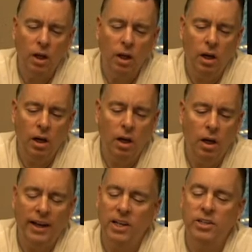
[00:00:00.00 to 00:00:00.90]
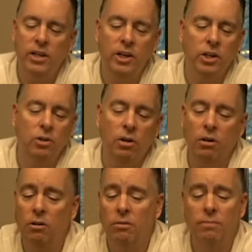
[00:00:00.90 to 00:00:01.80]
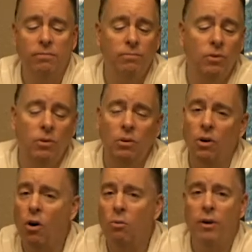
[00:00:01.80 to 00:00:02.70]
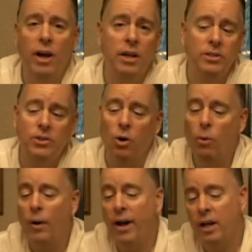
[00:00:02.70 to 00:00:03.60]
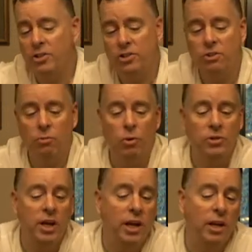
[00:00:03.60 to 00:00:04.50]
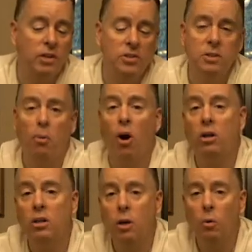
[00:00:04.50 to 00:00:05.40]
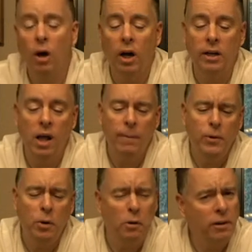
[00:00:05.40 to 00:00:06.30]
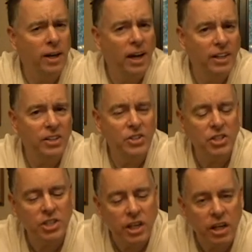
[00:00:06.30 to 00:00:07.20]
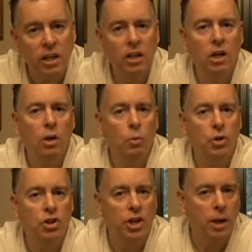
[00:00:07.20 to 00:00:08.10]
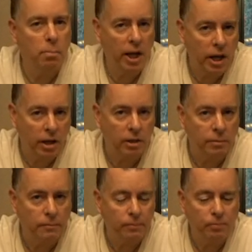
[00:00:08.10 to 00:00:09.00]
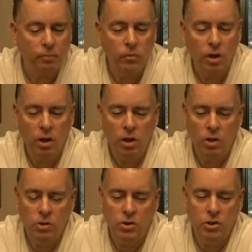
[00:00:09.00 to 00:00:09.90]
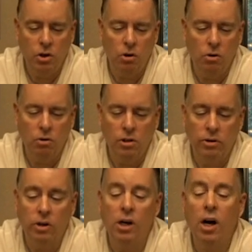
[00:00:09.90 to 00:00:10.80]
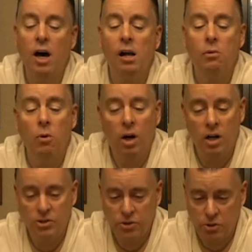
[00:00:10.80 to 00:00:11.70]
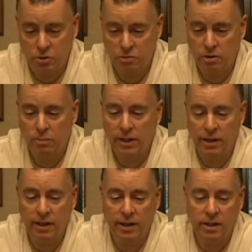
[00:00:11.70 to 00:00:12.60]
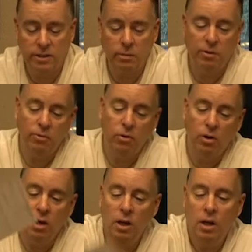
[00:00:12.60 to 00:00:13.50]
Like I said, you can order all reds, all whites, rosés, sparkling wine. The only thing I didn't see was champagne. So there are a lot of wines to choose from, like I said before.